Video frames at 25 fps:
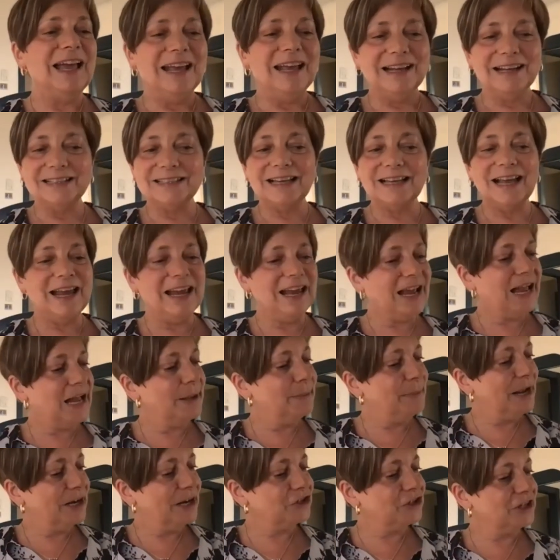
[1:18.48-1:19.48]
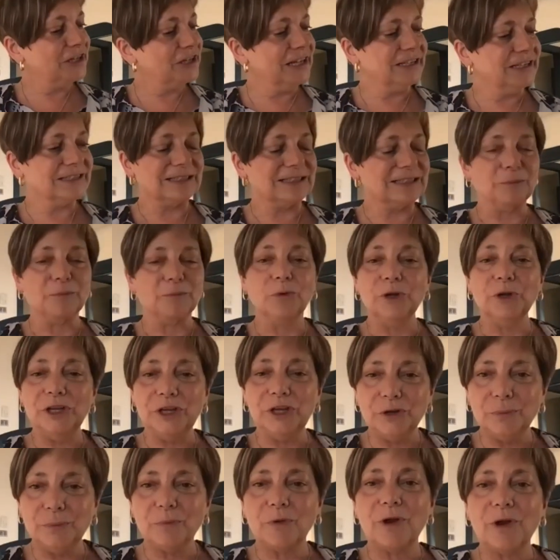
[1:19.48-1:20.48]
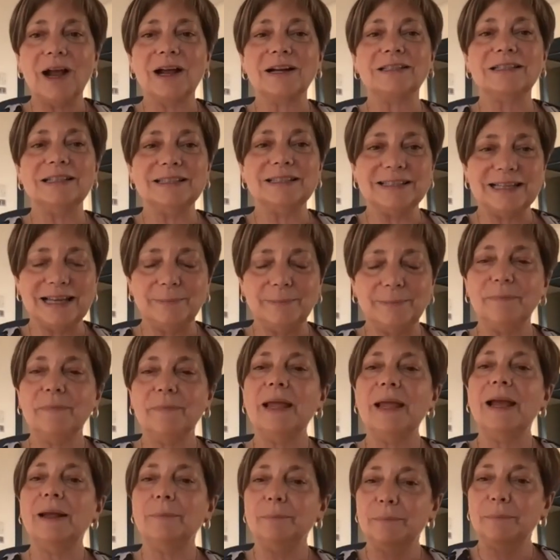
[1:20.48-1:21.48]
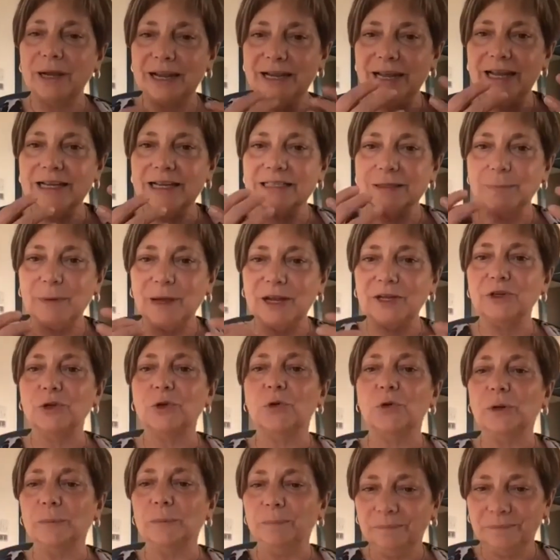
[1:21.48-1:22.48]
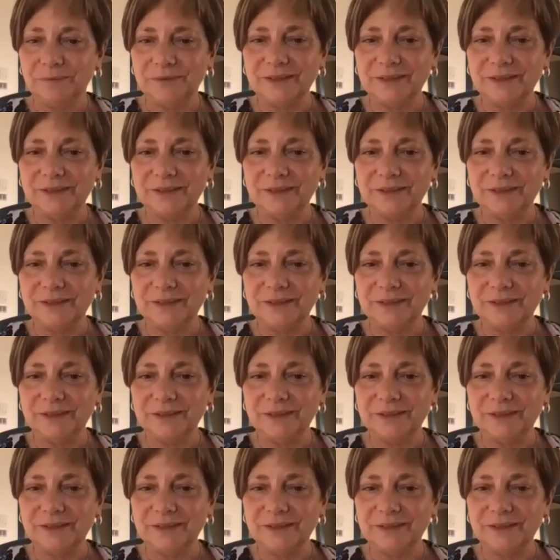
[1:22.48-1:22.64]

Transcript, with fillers: because I'm actually getting some pretty good practice at, at my Espanol.